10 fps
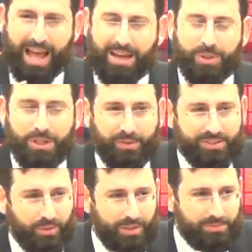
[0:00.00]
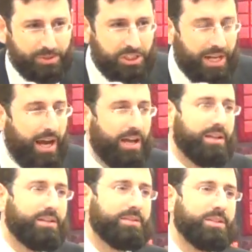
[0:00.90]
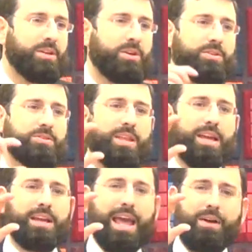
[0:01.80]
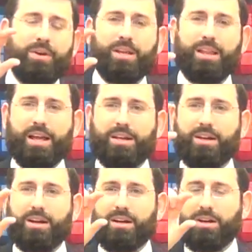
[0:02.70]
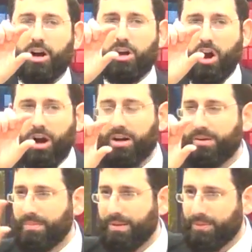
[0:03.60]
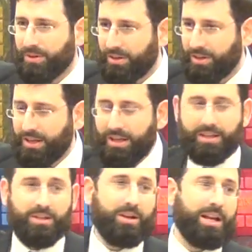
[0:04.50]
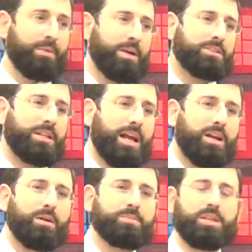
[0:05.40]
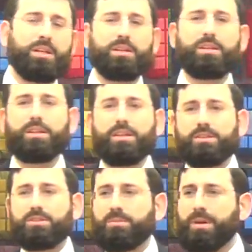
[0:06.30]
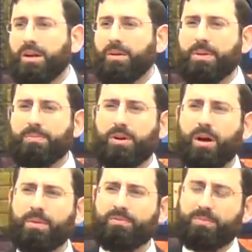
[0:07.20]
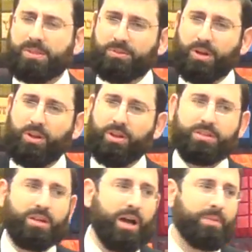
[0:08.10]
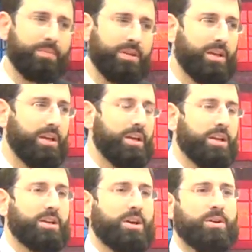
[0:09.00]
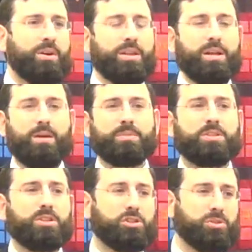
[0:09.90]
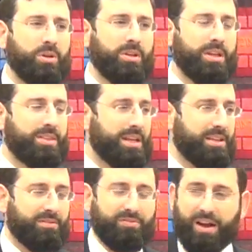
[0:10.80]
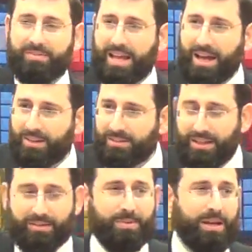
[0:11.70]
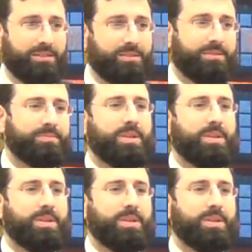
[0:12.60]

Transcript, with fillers: How do we know if someone is Mashiach? You know, do they carry like a, a card member? You know, a guy, imagine a guy comes in. So in America, people come in from Israel all the time. You know, uh, they come into the shul, they think in the five towns, everybody's, so